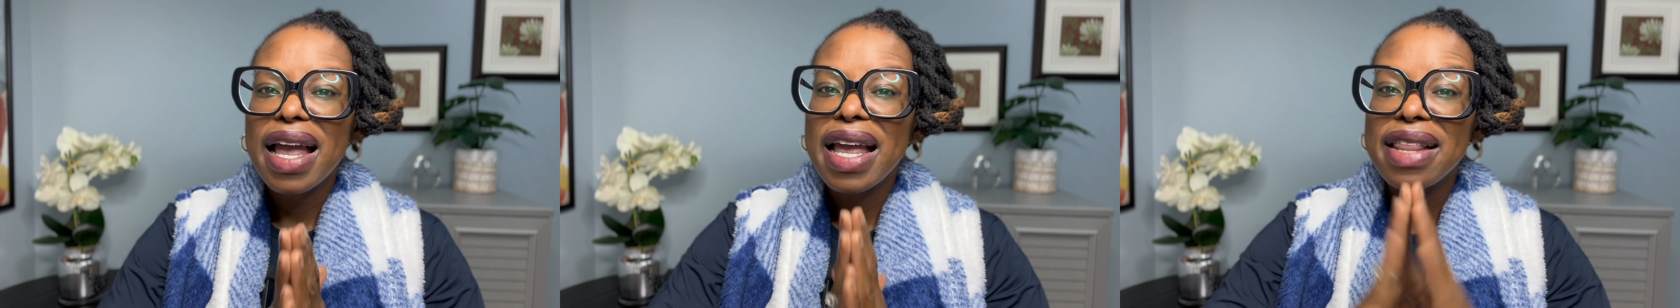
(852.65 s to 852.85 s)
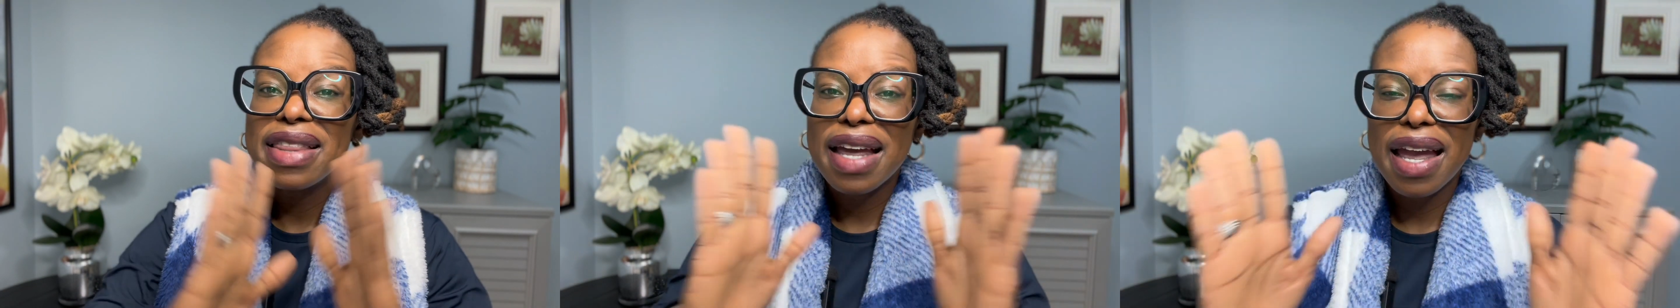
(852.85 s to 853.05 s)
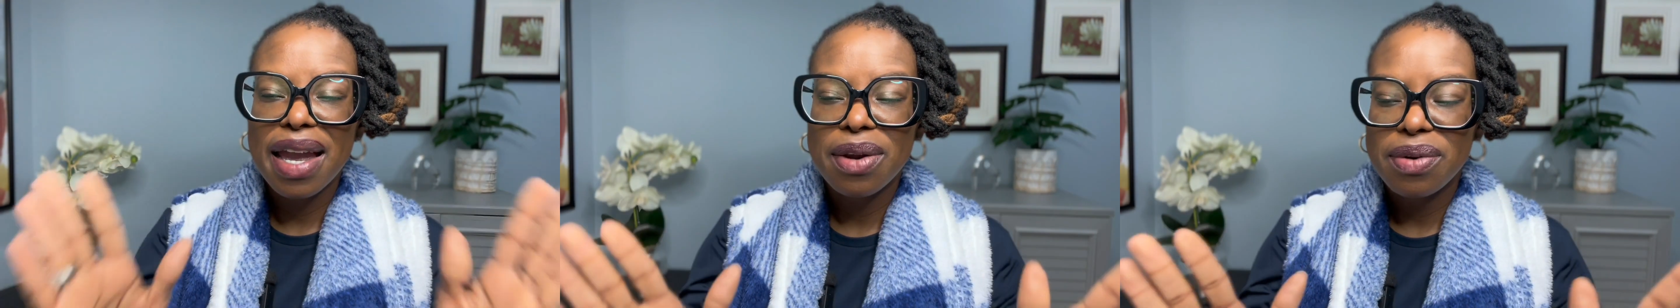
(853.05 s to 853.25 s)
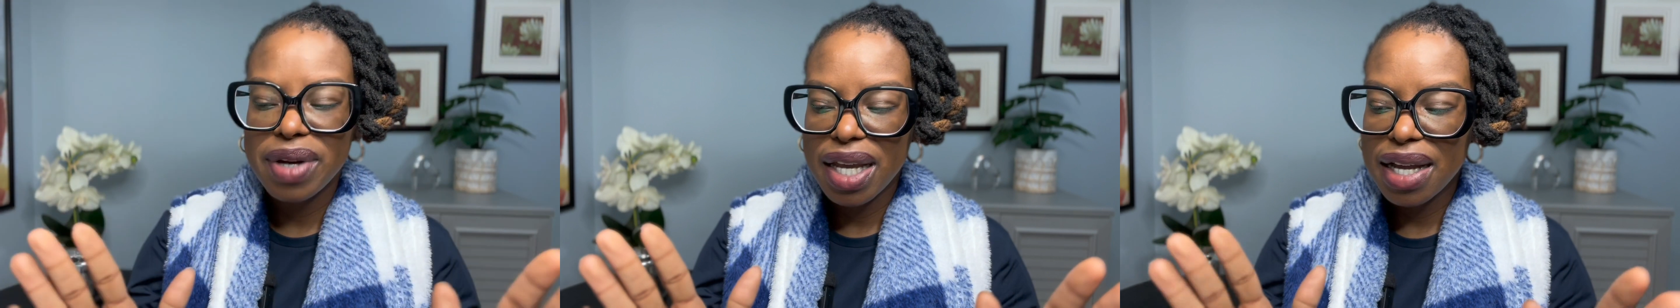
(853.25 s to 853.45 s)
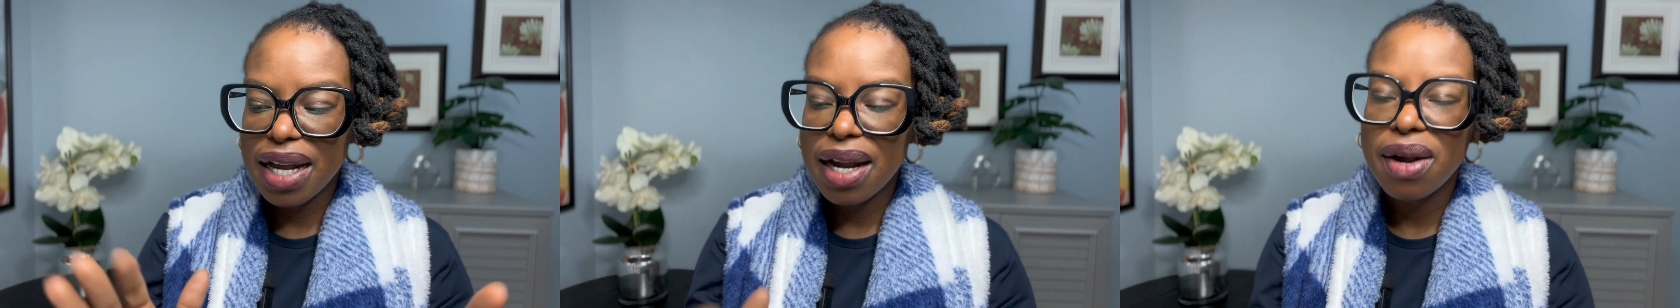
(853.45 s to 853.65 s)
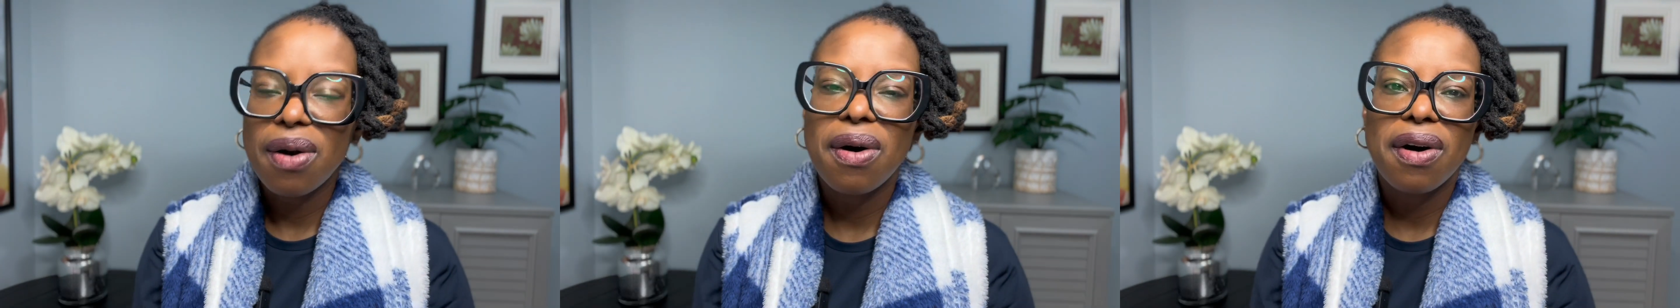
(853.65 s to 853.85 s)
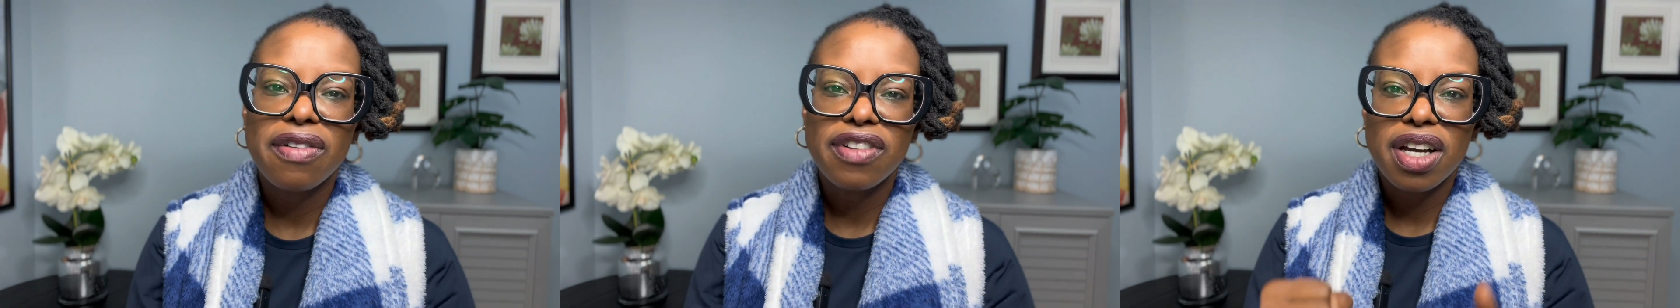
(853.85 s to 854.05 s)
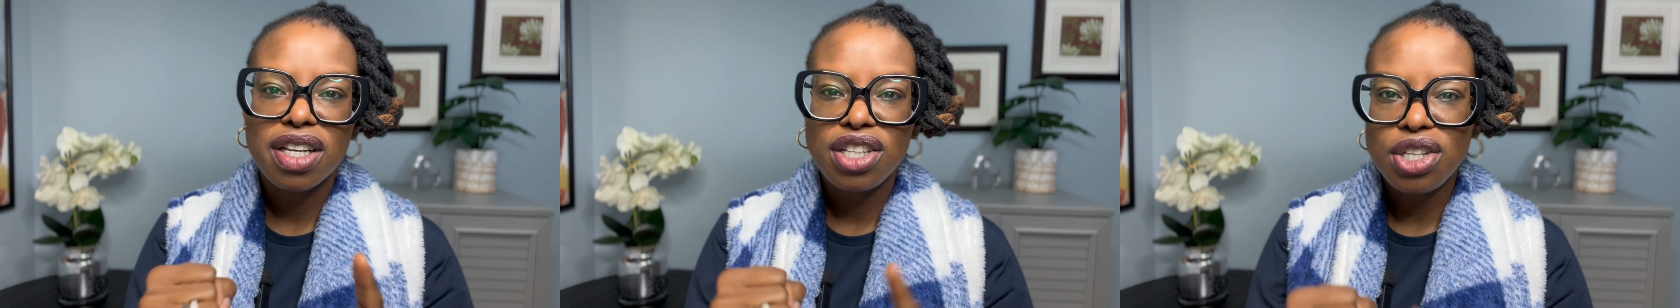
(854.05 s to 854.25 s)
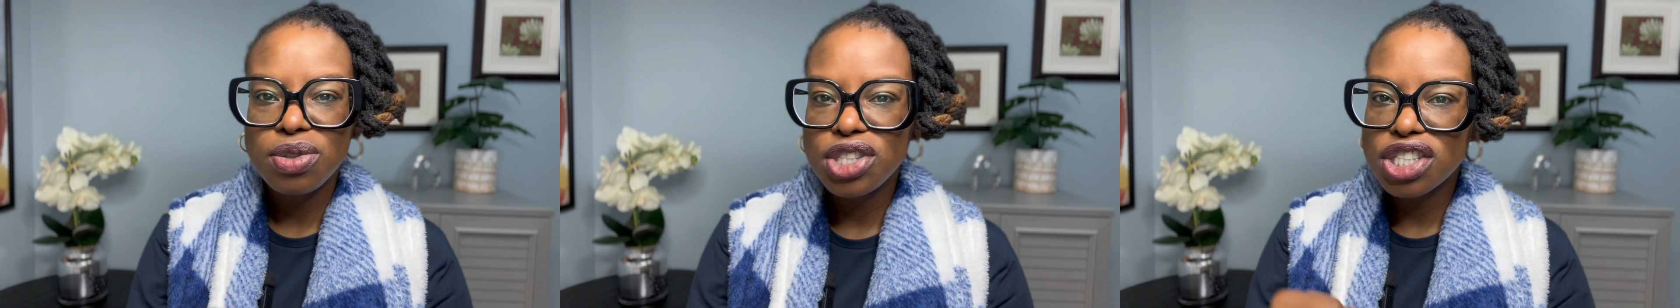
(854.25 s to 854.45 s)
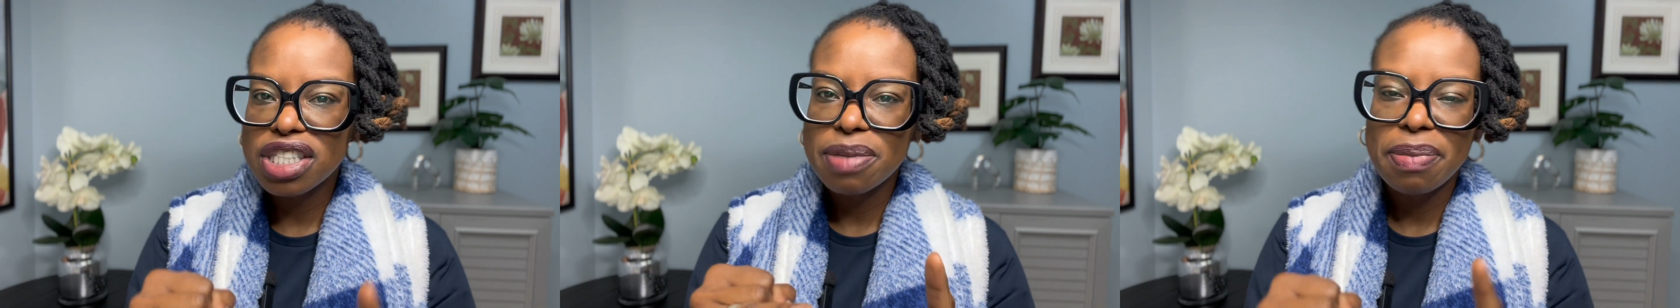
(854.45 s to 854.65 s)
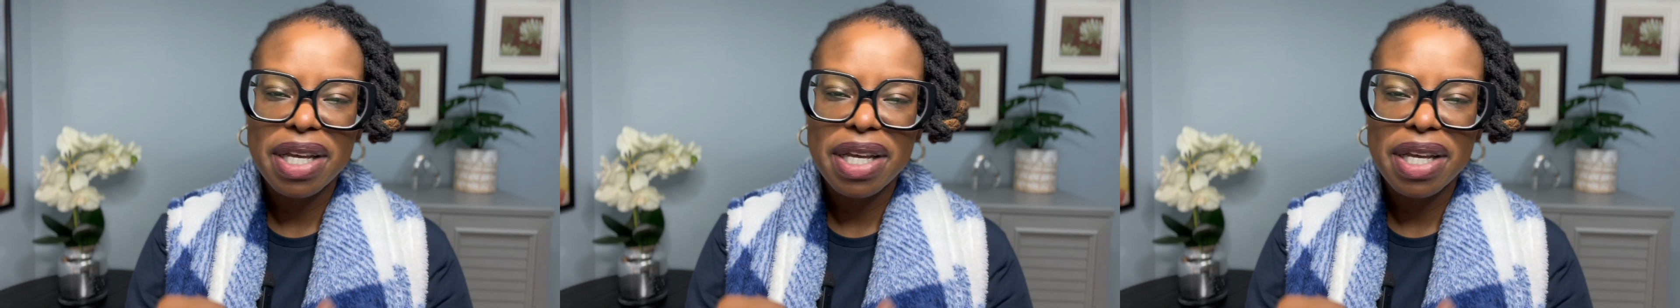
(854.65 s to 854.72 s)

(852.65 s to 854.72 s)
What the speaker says: in the area of New Jersey,